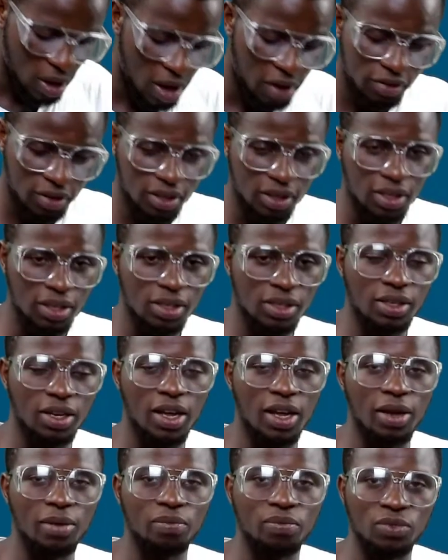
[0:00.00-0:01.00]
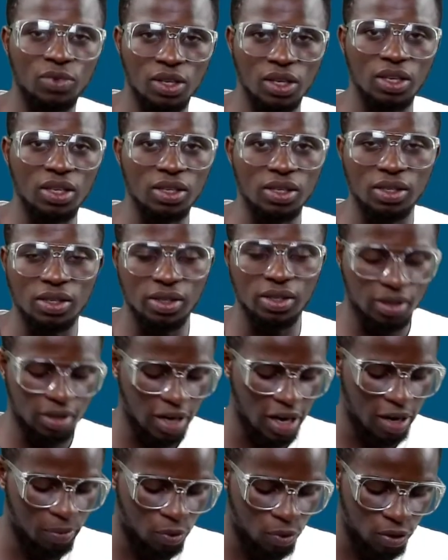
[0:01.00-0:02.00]
you have seen this
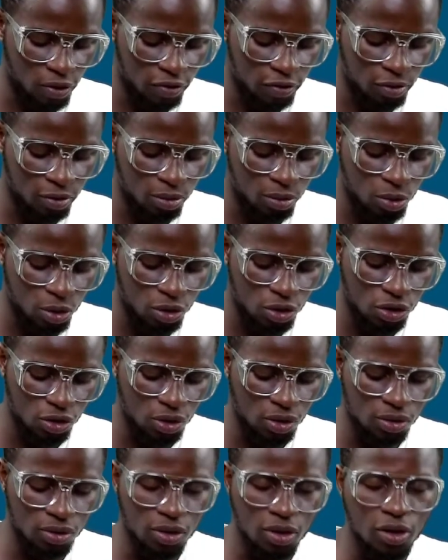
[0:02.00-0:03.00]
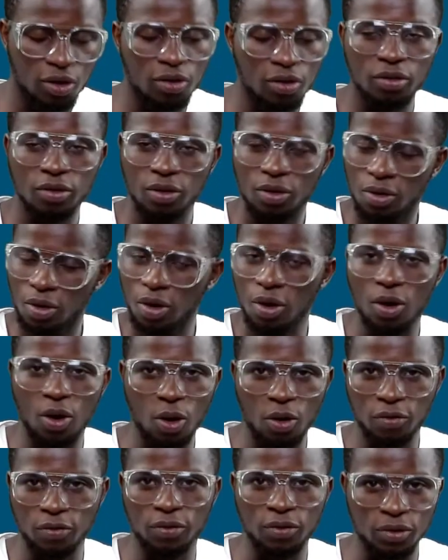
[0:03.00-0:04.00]
type of motion
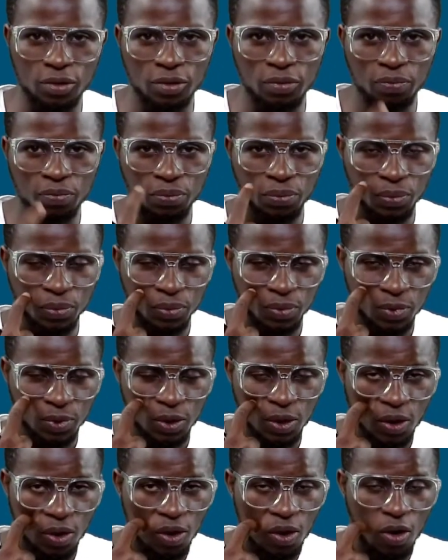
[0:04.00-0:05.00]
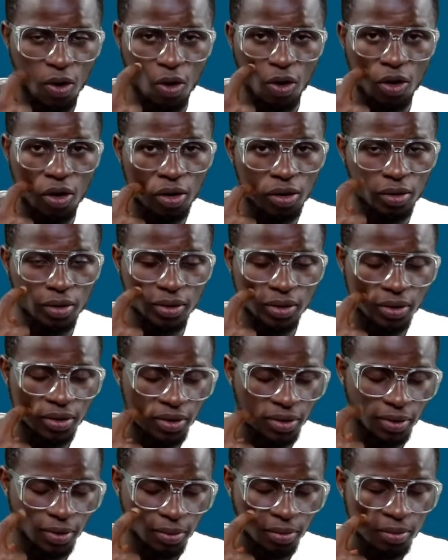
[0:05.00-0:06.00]
often, or
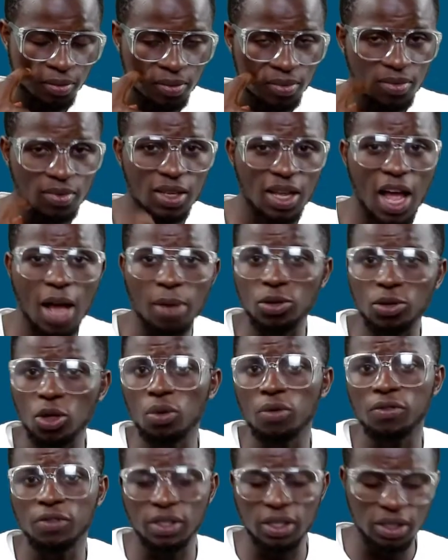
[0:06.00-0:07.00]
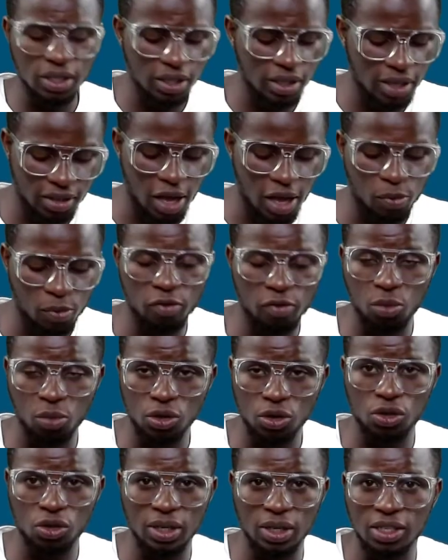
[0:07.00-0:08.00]
I'm sure we've seen this type of
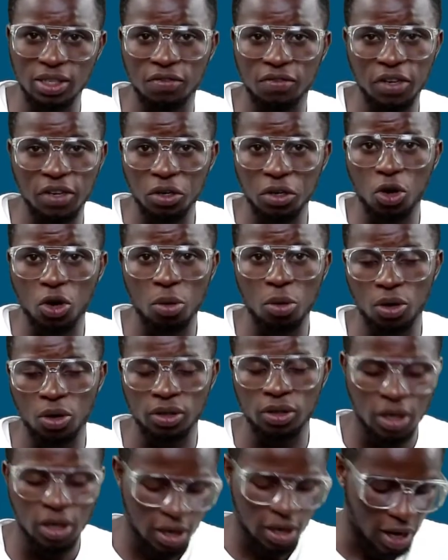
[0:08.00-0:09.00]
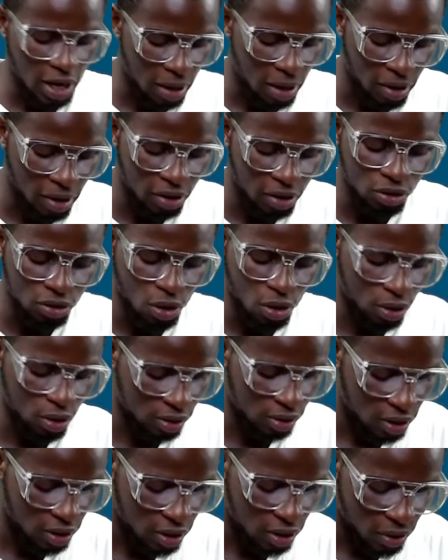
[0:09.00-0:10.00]
motion. It's very common around
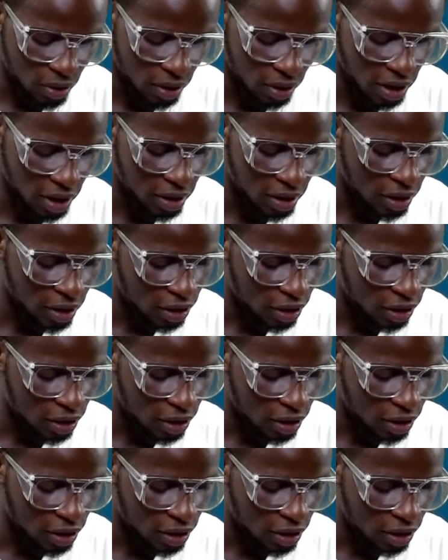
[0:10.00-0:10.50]
us. Okay,